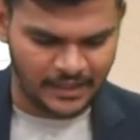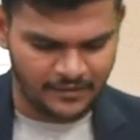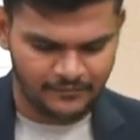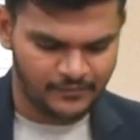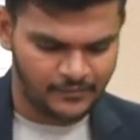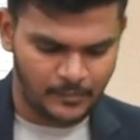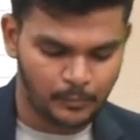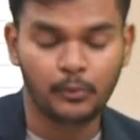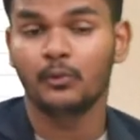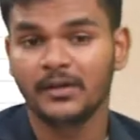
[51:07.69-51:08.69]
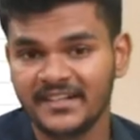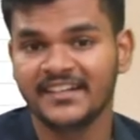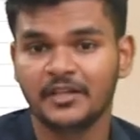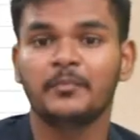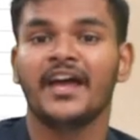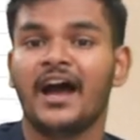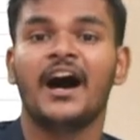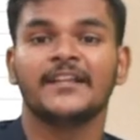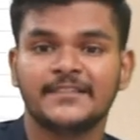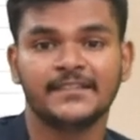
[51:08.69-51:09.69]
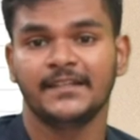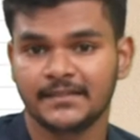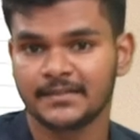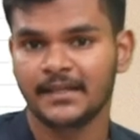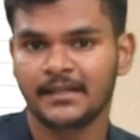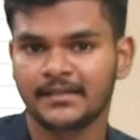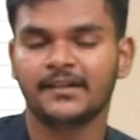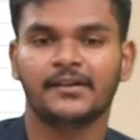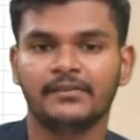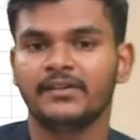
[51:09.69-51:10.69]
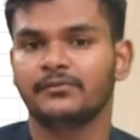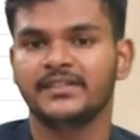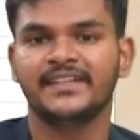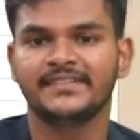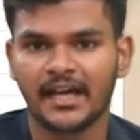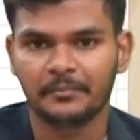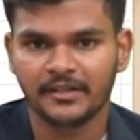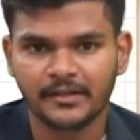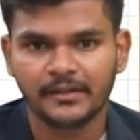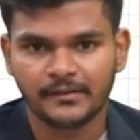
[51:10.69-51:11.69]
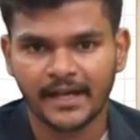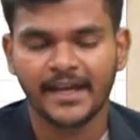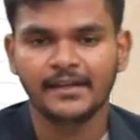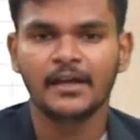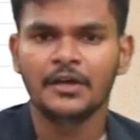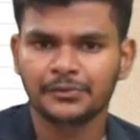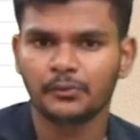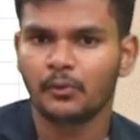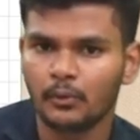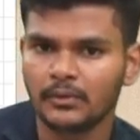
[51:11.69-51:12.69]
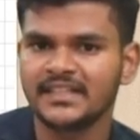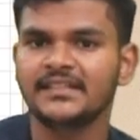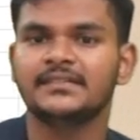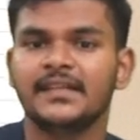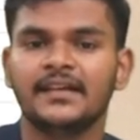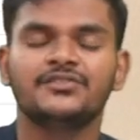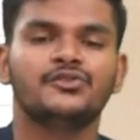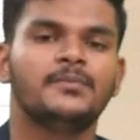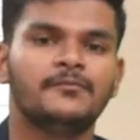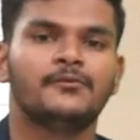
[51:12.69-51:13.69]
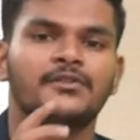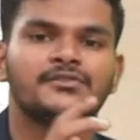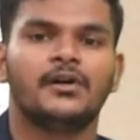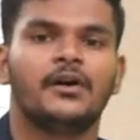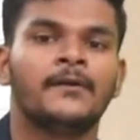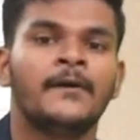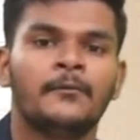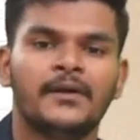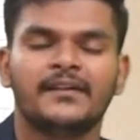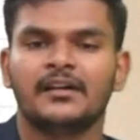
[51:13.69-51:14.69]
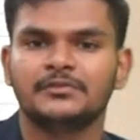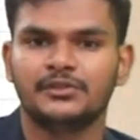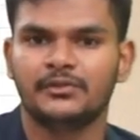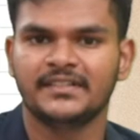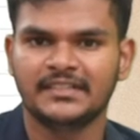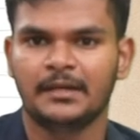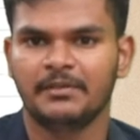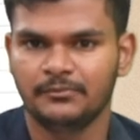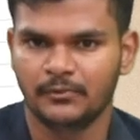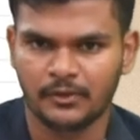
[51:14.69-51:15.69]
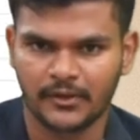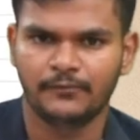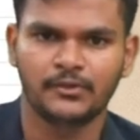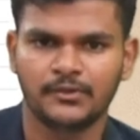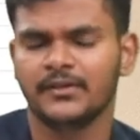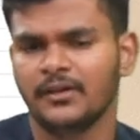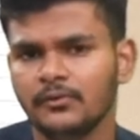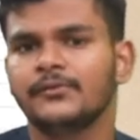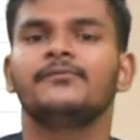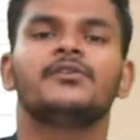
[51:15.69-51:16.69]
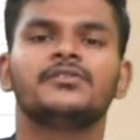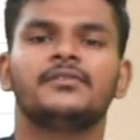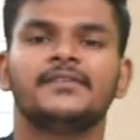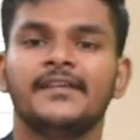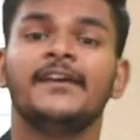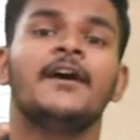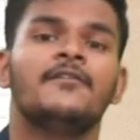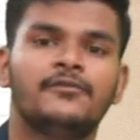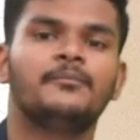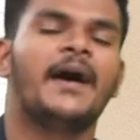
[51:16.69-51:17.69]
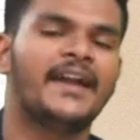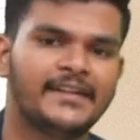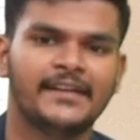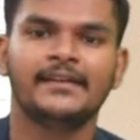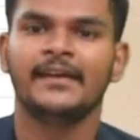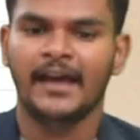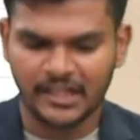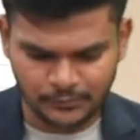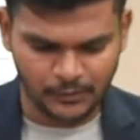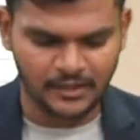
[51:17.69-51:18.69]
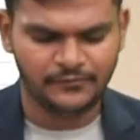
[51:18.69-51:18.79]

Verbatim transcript: I've bolded my answers that are relevant for the examiner, right? So all these things should be focused on when it comes to your exam as well. Okay, folks, you can also focus on the formatting as well.